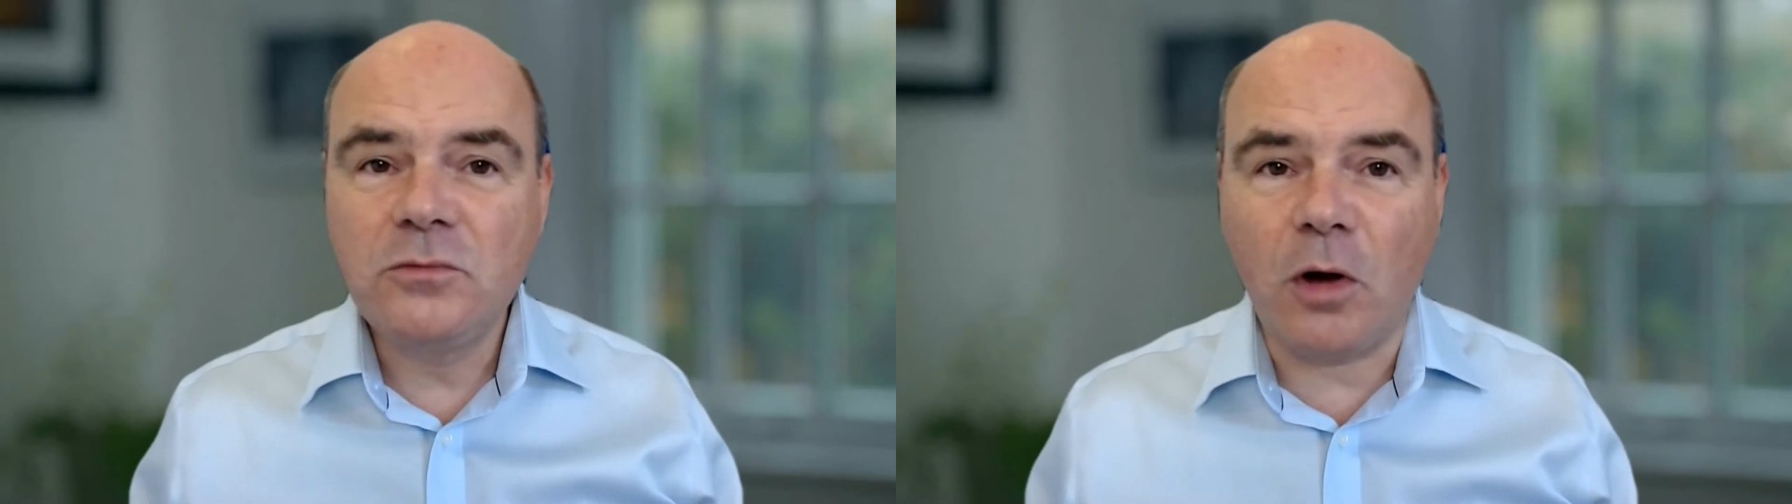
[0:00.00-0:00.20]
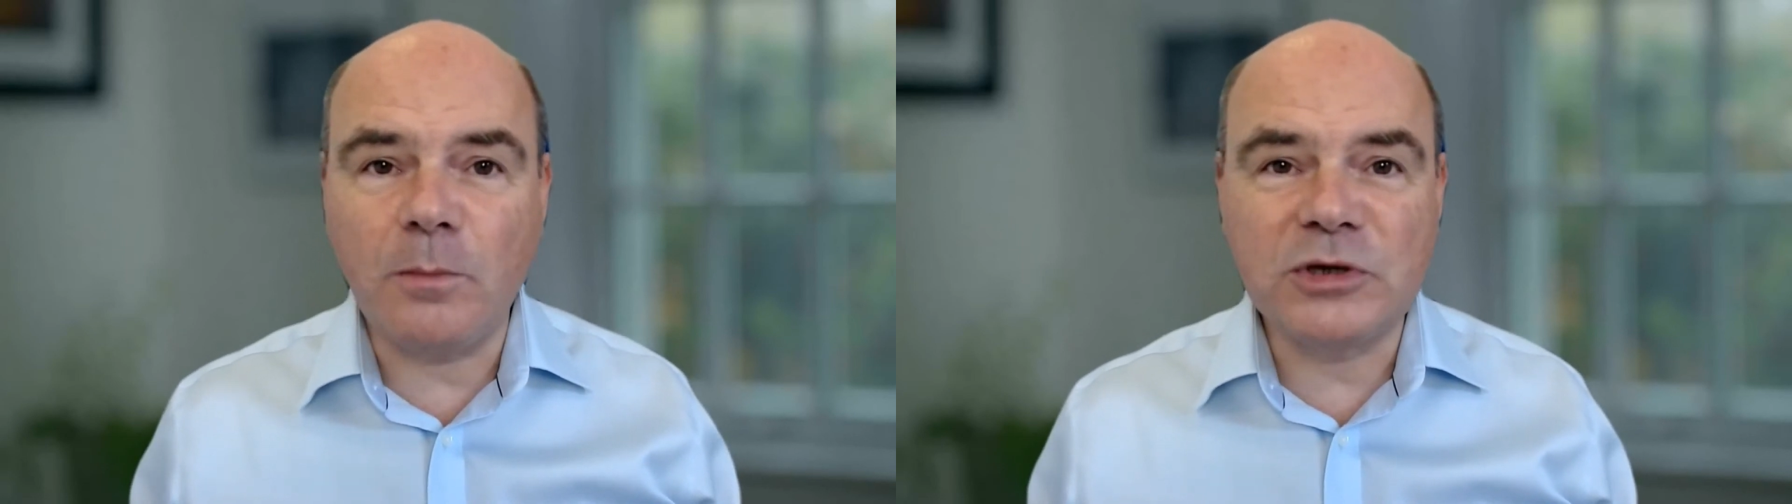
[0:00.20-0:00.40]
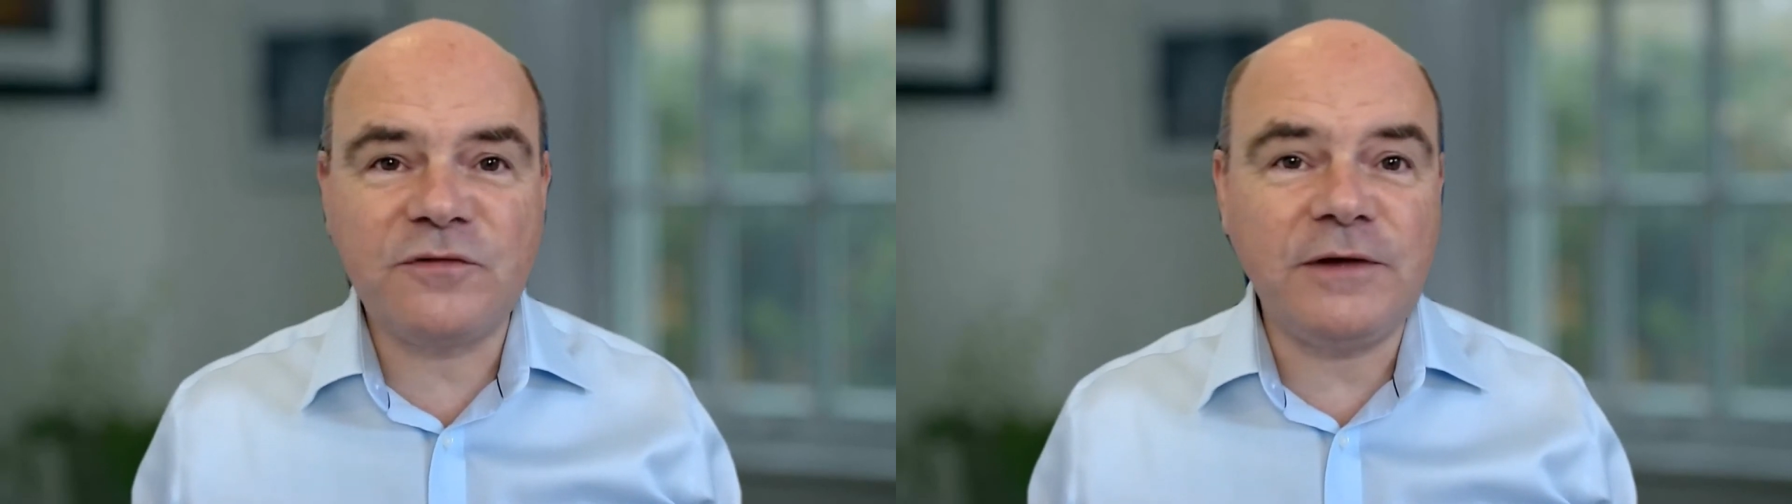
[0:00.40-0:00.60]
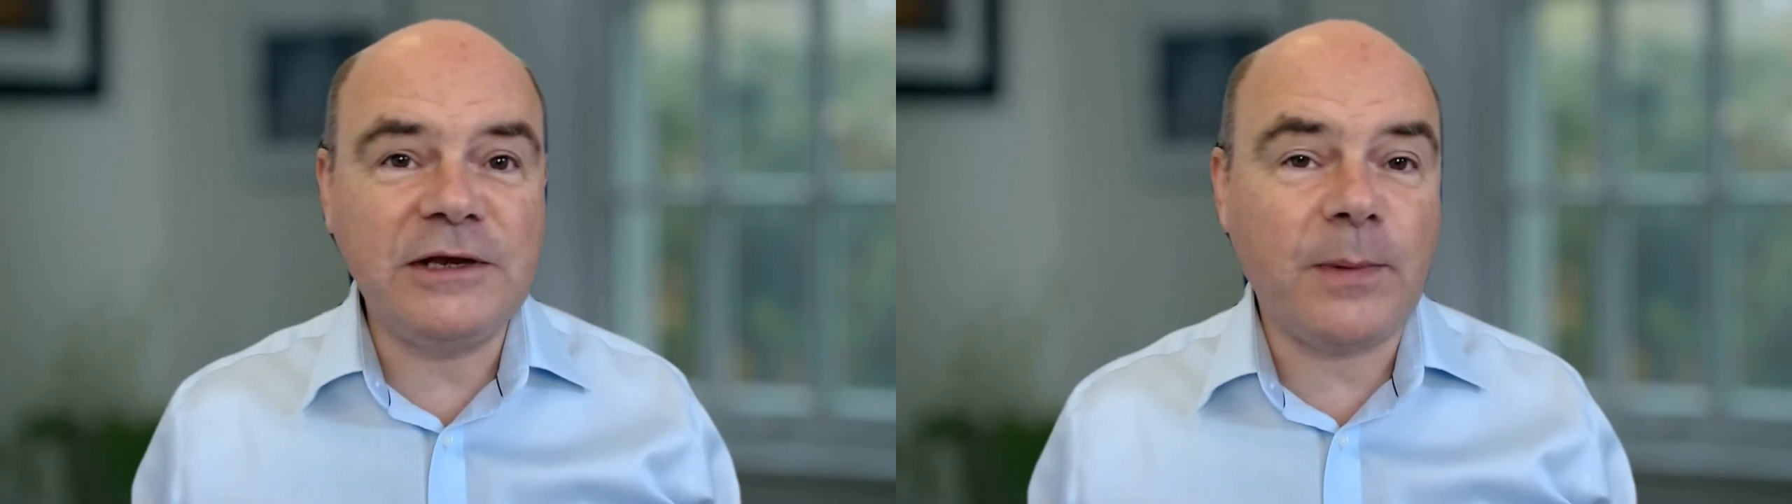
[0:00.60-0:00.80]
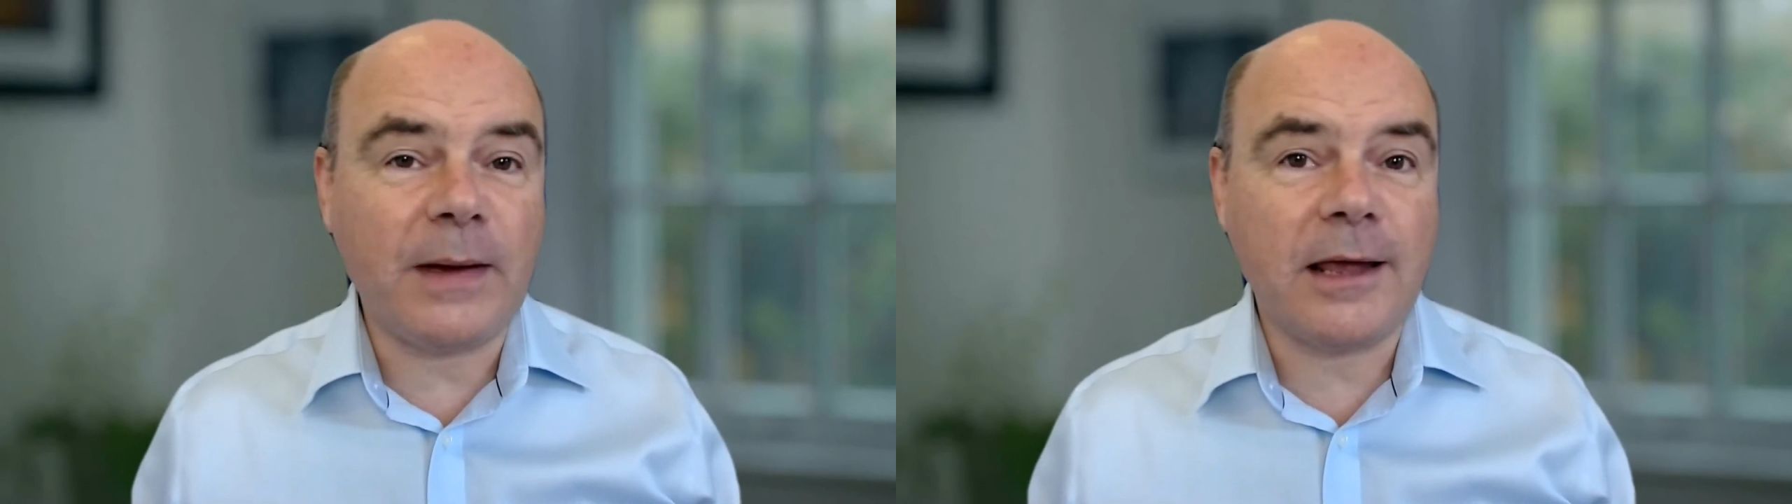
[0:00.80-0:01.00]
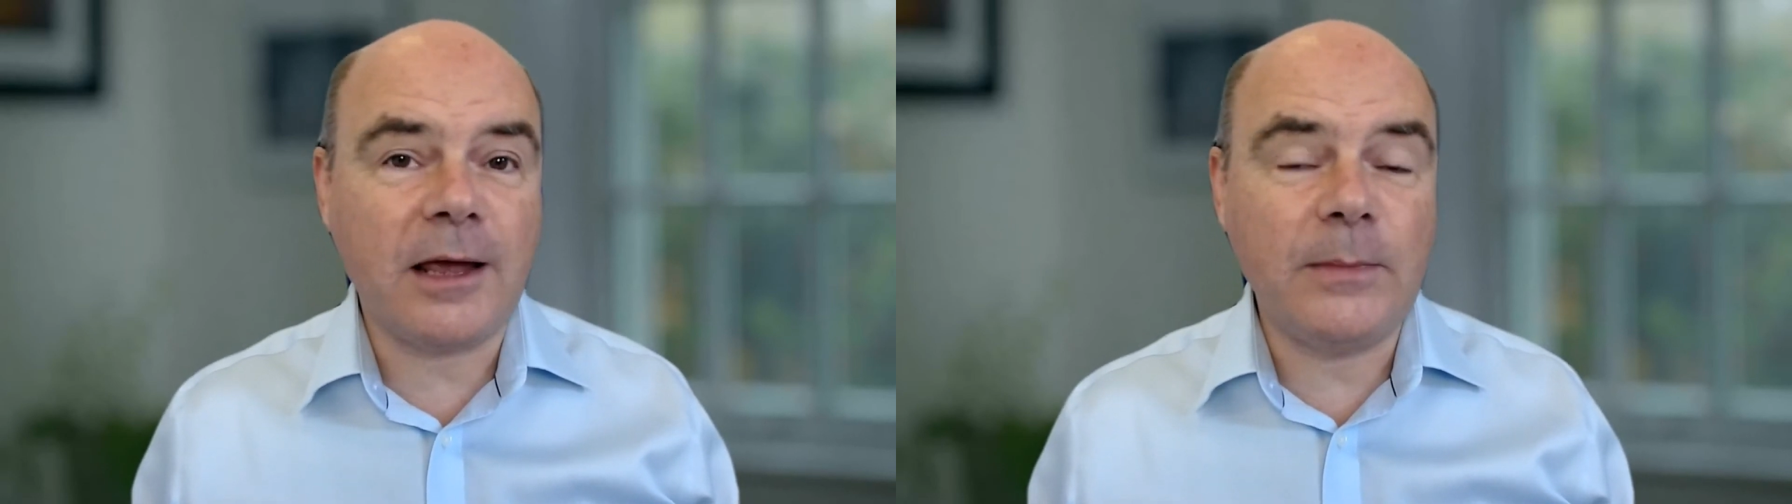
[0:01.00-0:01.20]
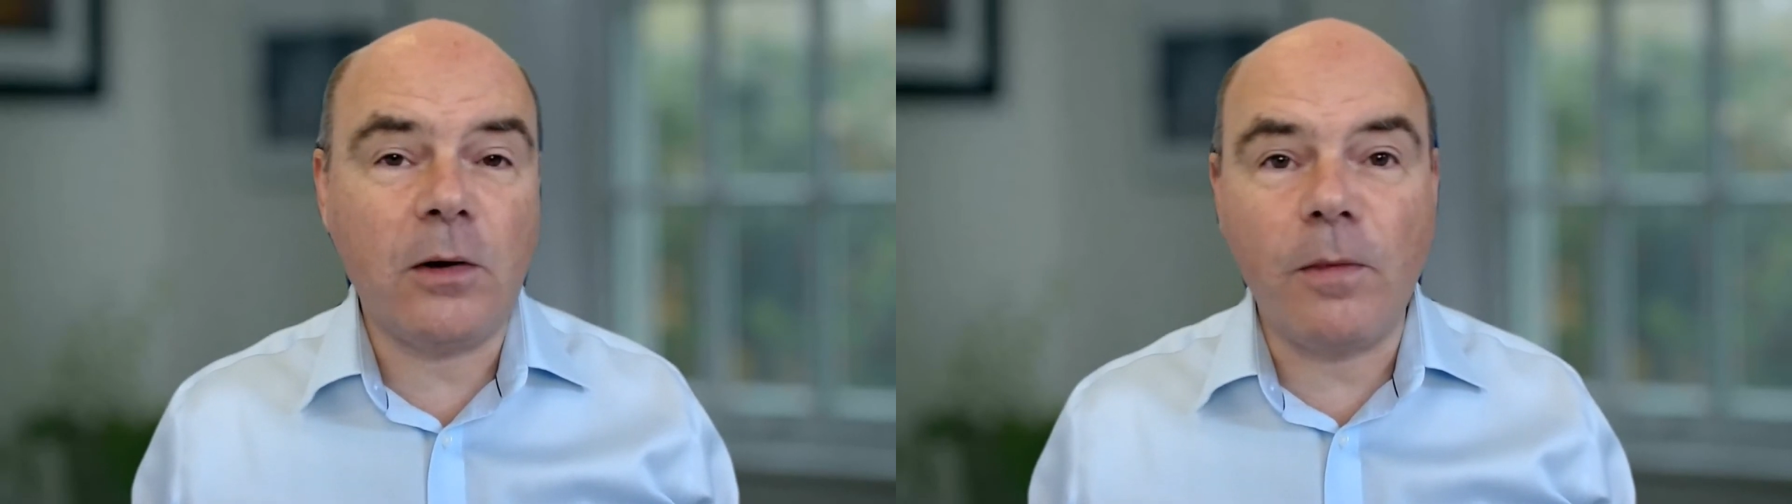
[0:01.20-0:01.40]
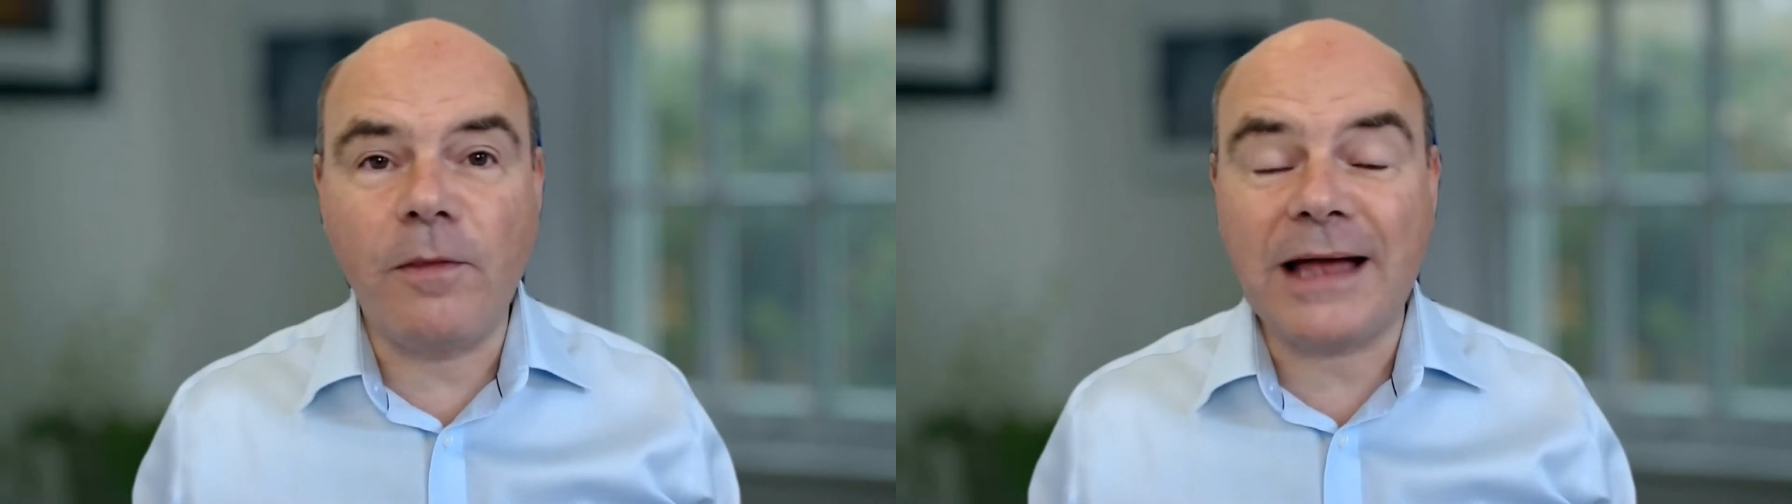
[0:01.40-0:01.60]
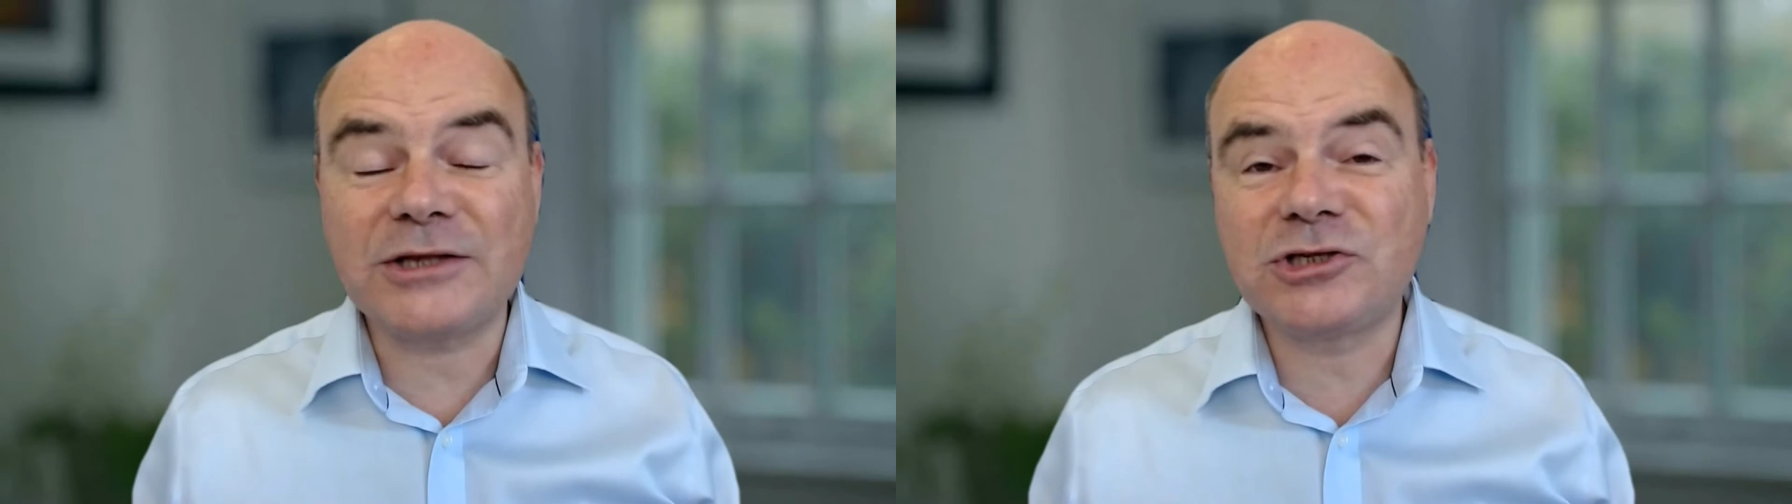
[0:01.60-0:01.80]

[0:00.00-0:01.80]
not much feedback coming on that.